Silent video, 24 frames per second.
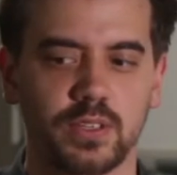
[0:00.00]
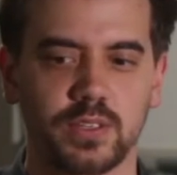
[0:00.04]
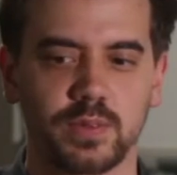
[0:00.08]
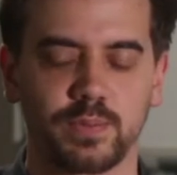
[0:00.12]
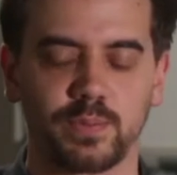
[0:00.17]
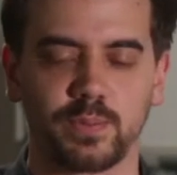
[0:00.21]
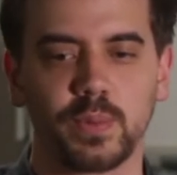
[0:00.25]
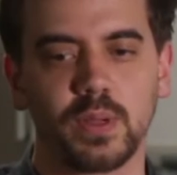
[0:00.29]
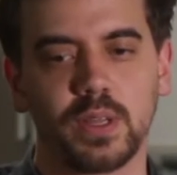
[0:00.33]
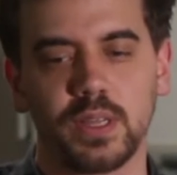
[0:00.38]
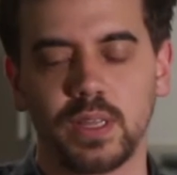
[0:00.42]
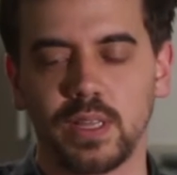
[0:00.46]
some
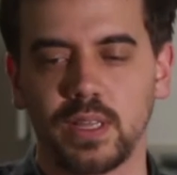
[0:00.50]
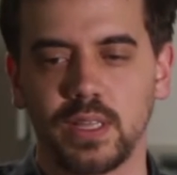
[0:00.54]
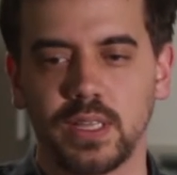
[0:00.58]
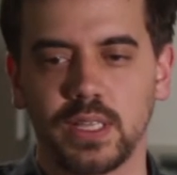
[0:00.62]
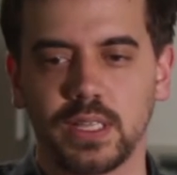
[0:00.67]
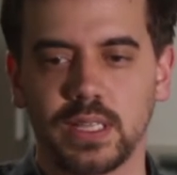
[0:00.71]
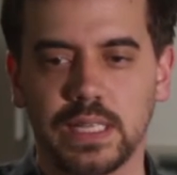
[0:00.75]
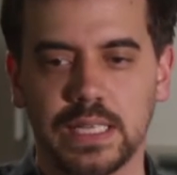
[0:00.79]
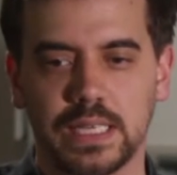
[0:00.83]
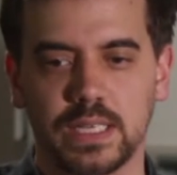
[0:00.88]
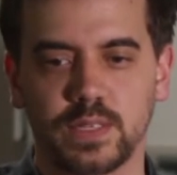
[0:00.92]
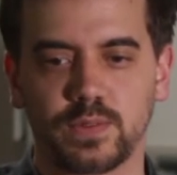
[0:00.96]

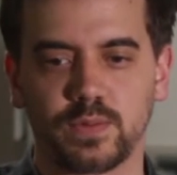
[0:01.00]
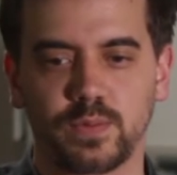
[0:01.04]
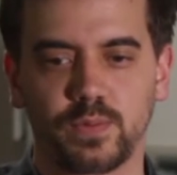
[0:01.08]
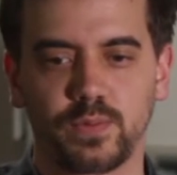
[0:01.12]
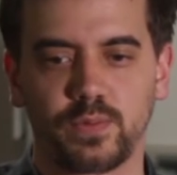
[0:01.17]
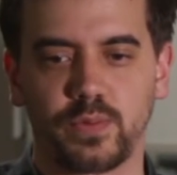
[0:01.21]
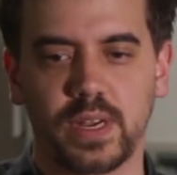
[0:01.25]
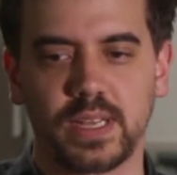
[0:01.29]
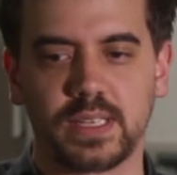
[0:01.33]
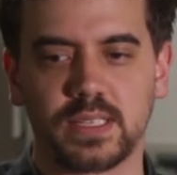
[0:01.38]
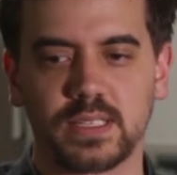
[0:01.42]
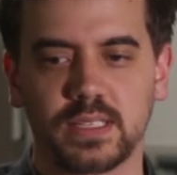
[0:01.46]
things from
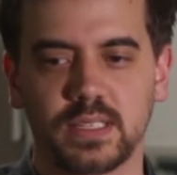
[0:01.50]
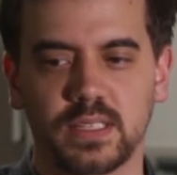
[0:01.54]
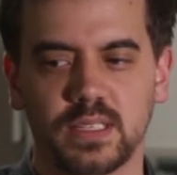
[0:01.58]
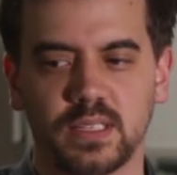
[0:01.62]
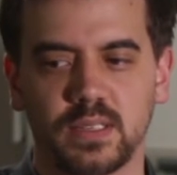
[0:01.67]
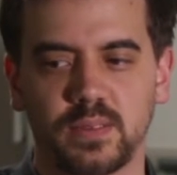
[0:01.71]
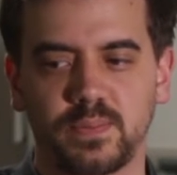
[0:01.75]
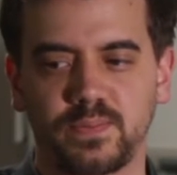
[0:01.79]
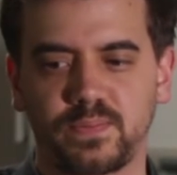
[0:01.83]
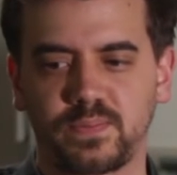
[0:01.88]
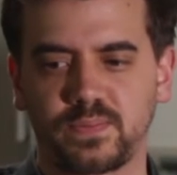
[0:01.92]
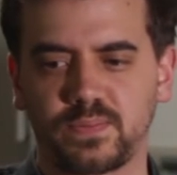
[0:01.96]
friends that,